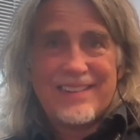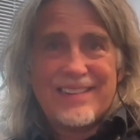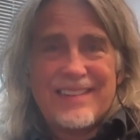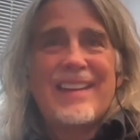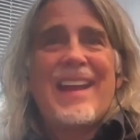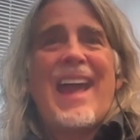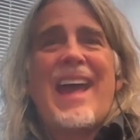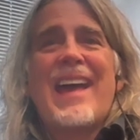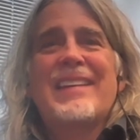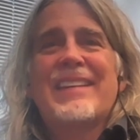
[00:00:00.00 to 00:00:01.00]
And
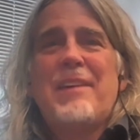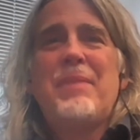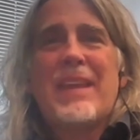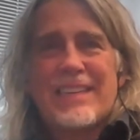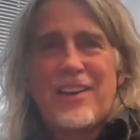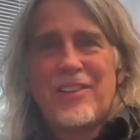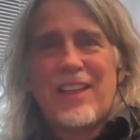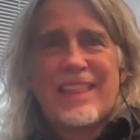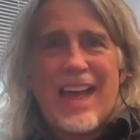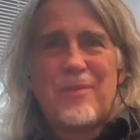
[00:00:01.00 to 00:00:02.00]
Kimmy can tell you like that what